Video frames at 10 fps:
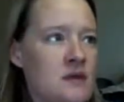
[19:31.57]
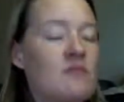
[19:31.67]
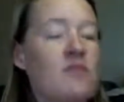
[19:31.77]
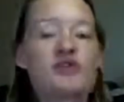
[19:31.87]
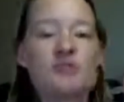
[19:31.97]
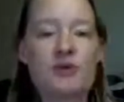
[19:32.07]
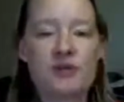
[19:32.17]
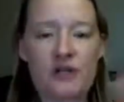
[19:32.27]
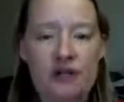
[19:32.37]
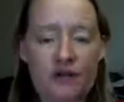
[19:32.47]
More
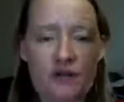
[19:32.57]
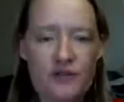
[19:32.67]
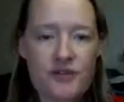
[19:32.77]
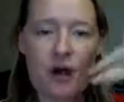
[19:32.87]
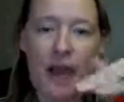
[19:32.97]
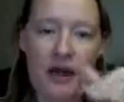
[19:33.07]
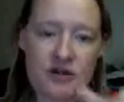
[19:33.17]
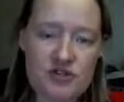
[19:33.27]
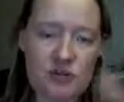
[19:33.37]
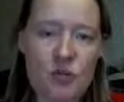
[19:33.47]
smoothly. Your thought
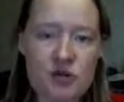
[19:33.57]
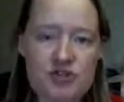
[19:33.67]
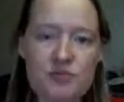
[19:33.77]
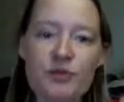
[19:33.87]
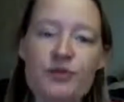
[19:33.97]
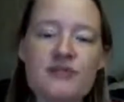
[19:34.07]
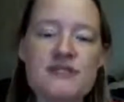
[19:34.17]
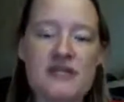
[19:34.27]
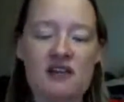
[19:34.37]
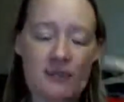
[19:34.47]
patterns are more smooth
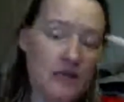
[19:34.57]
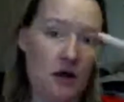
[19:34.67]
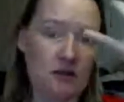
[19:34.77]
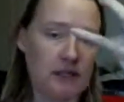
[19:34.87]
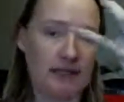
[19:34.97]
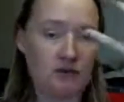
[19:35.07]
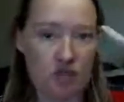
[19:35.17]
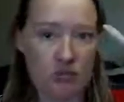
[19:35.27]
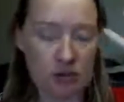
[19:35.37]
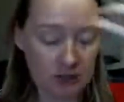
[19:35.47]
instead of being all like
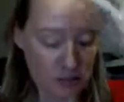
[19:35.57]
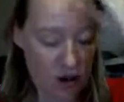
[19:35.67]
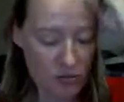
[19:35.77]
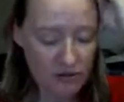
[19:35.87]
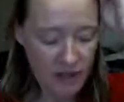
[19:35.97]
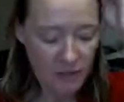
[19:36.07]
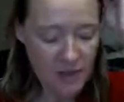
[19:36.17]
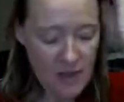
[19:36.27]
jumbled and garbled up.